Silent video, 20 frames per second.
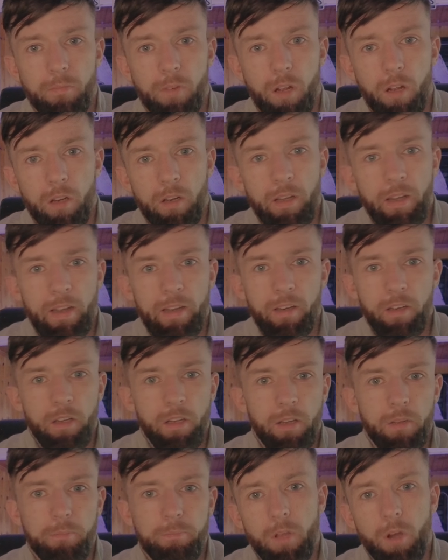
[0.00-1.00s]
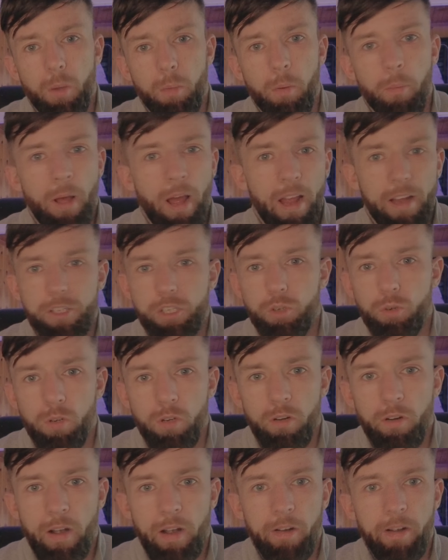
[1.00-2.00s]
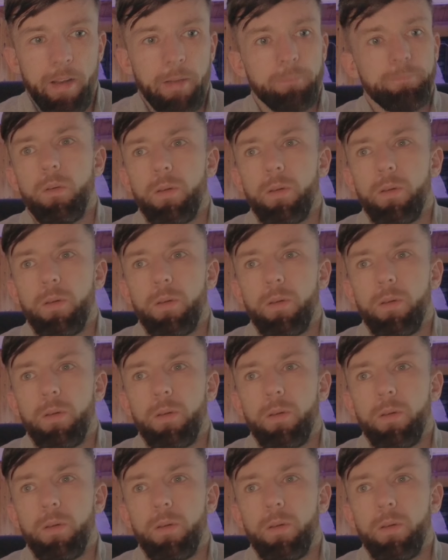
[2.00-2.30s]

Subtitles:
on the kind of upper back shoulder area.